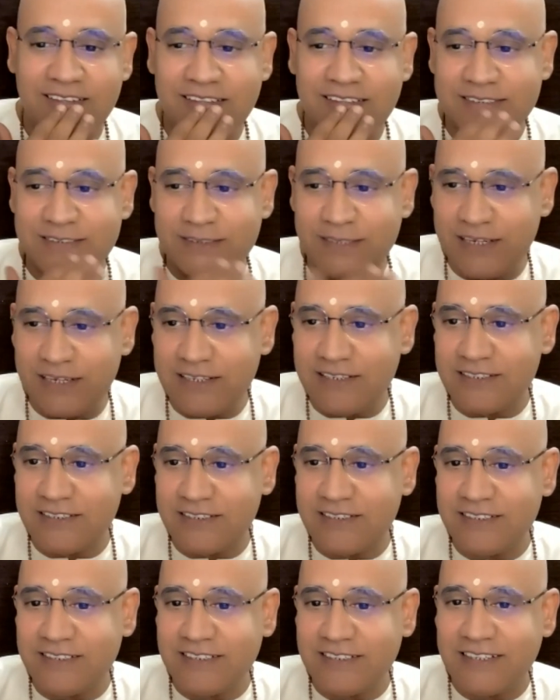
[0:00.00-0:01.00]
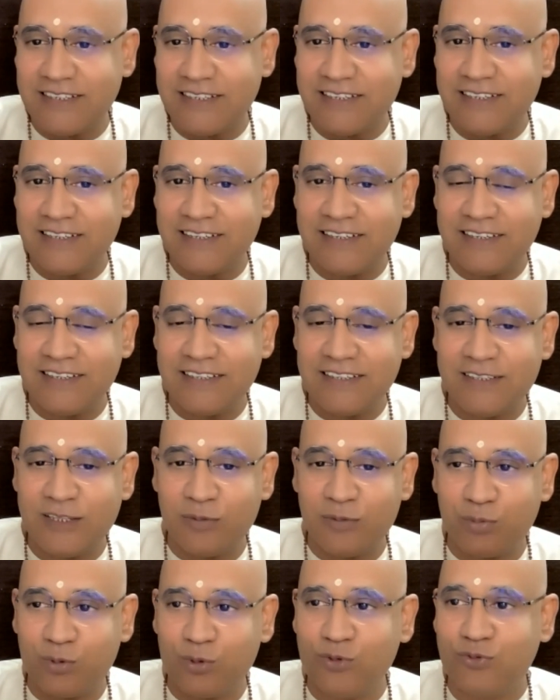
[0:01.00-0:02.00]
Is that
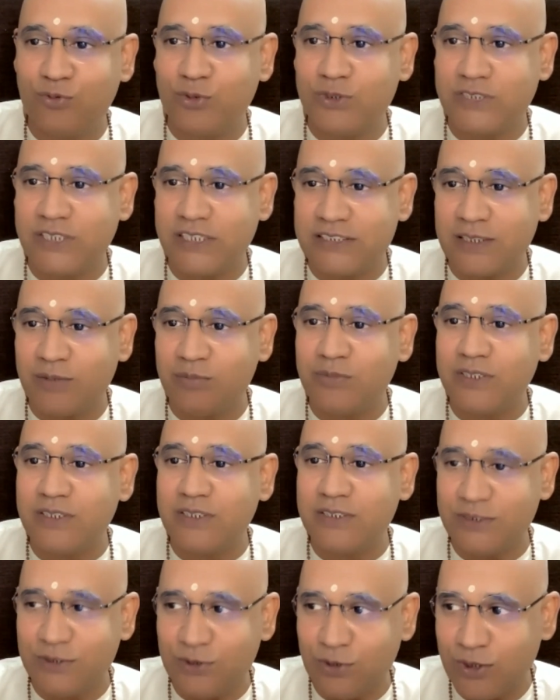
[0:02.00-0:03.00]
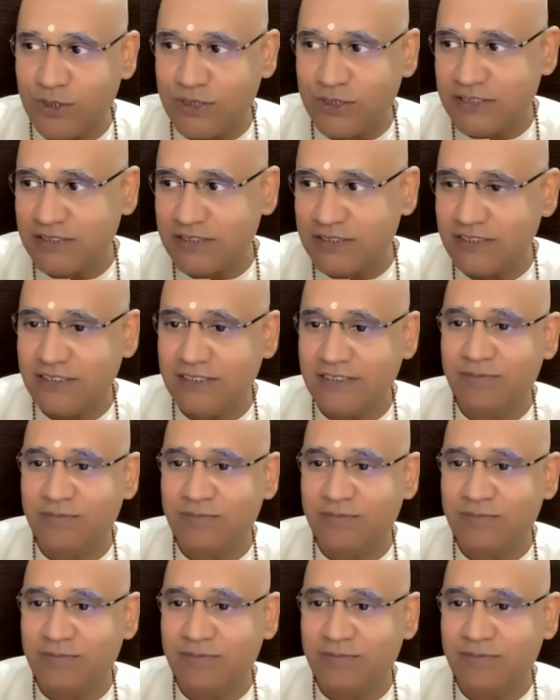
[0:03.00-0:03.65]
the proof to say something is yours?